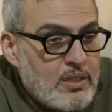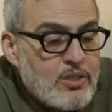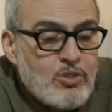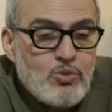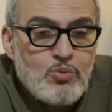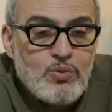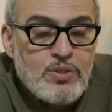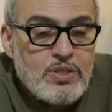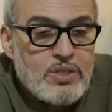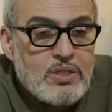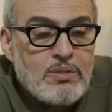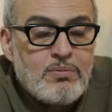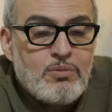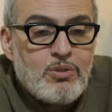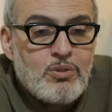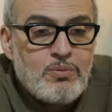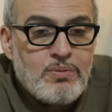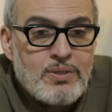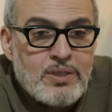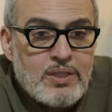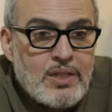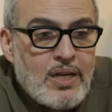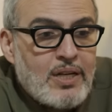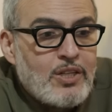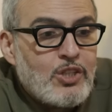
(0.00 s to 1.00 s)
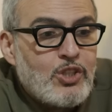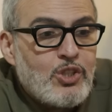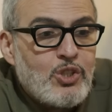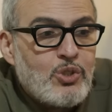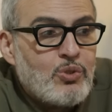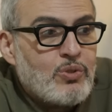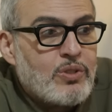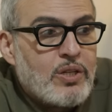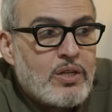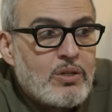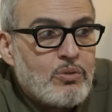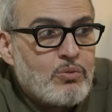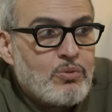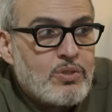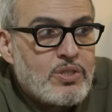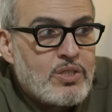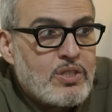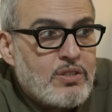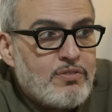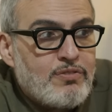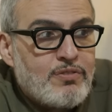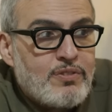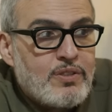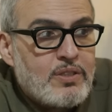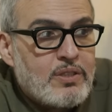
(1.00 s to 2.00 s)
This was the moment. I knew that it was
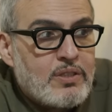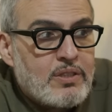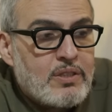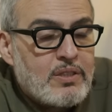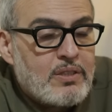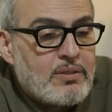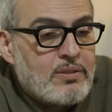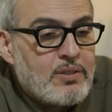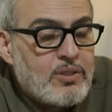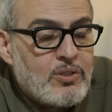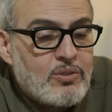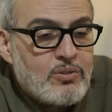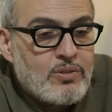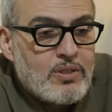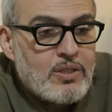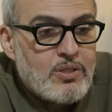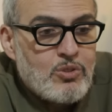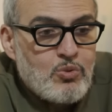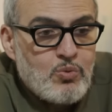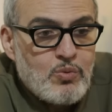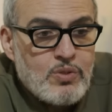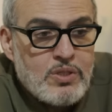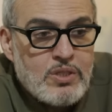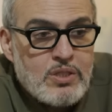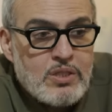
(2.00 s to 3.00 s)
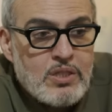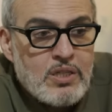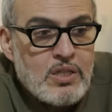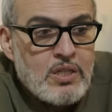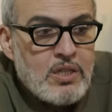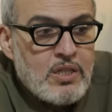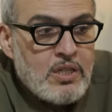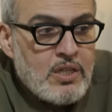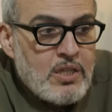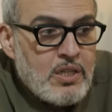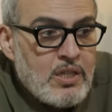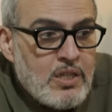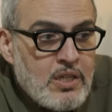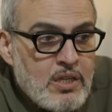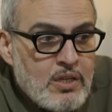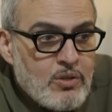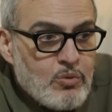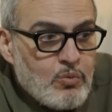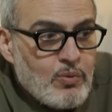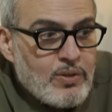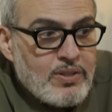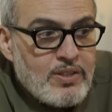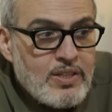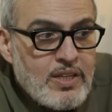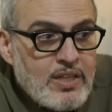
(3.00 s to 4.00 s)
different. You know, this was
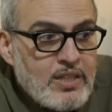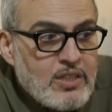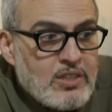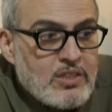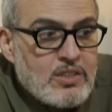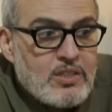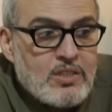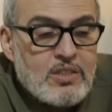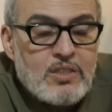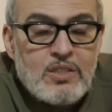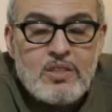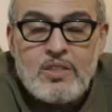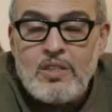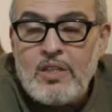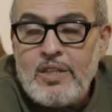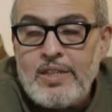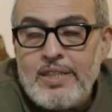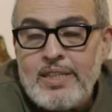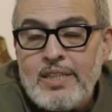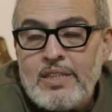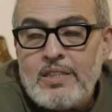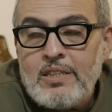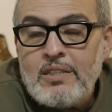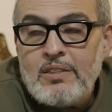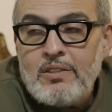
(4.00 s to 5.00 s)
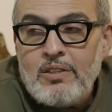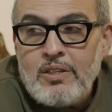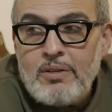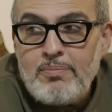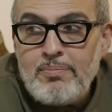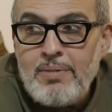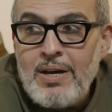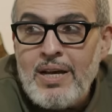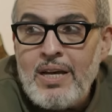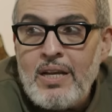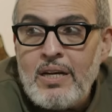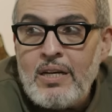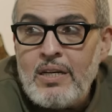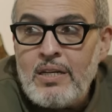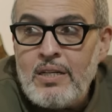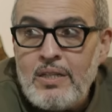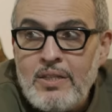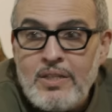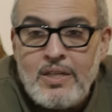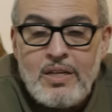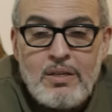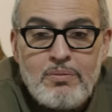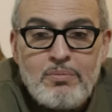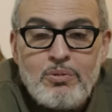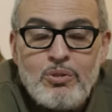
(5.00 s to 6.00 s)
when they targeted the Rimal
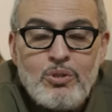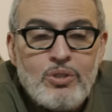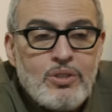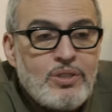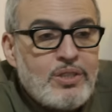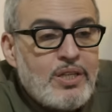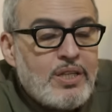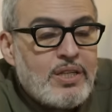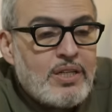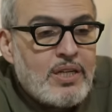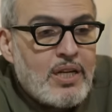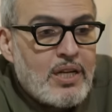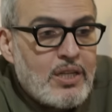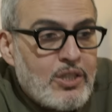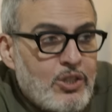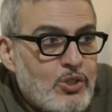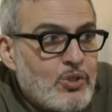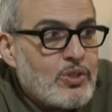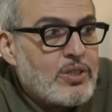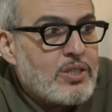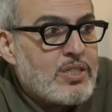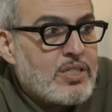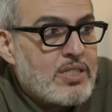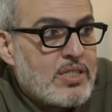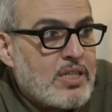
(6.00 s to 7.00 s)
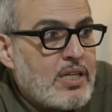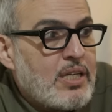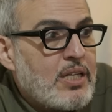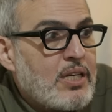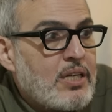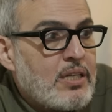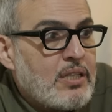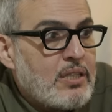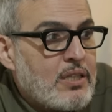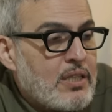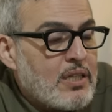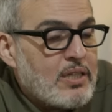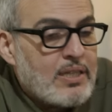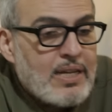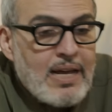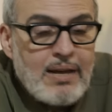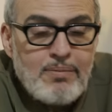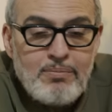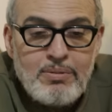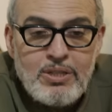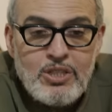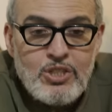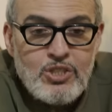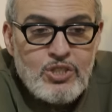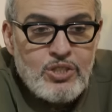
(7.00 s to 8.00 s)
neighborhood, and you could see the
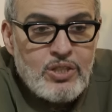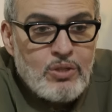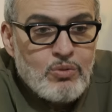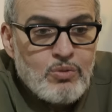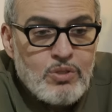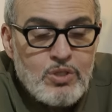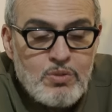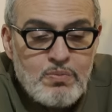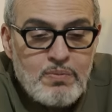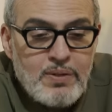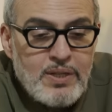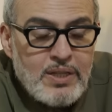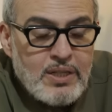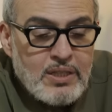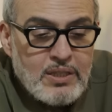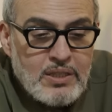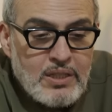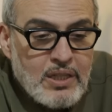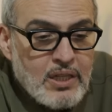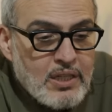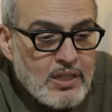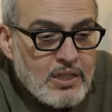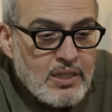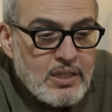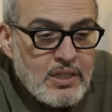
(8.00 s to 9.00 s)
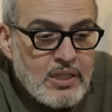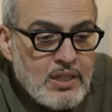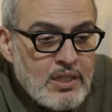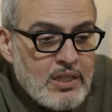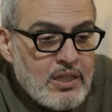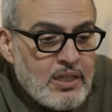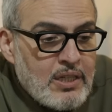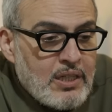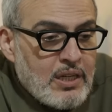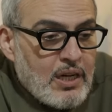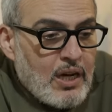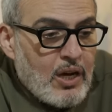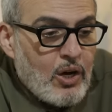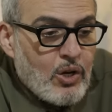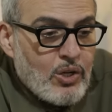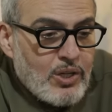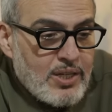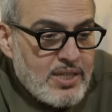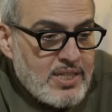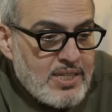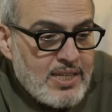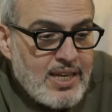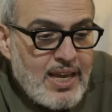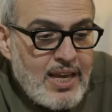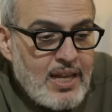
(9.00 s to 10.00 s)
damage that was being done on a
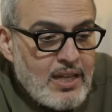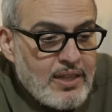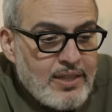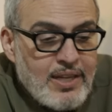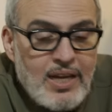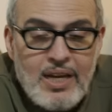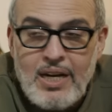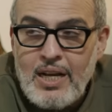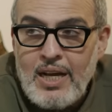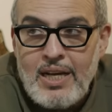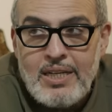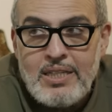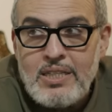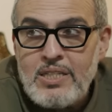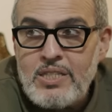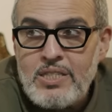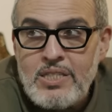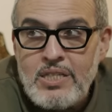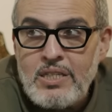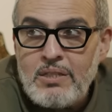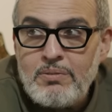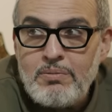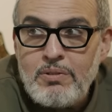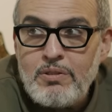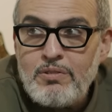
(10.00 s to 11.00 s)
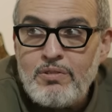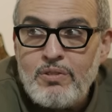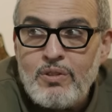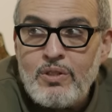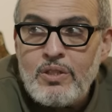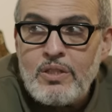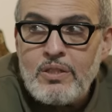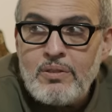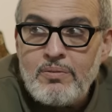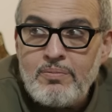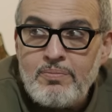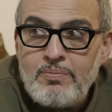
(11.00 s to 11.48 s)
scale that I hadn't seen before.